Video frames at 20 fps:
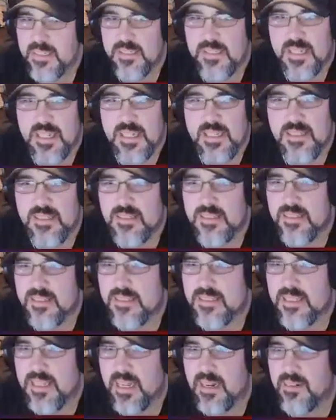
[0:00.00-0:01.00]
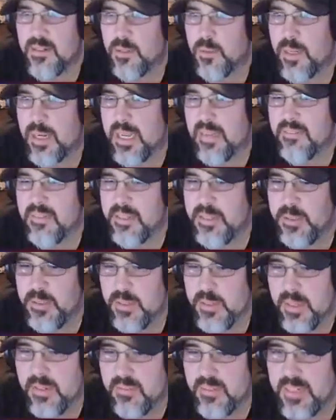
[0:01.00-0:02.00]
Nice. I don't know what I have to do.
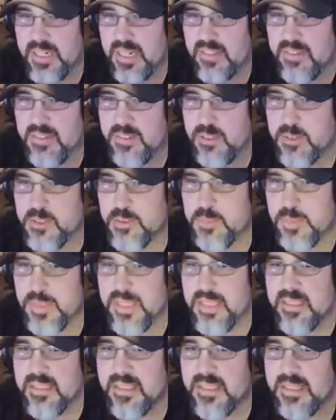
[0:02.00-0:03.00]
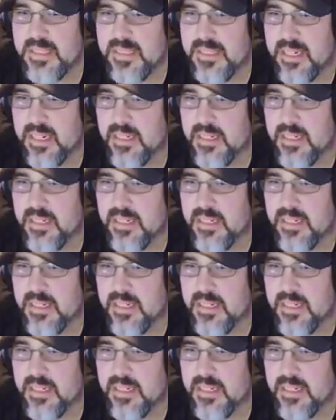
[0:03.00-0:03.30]
That I forgot. There's no spins in here.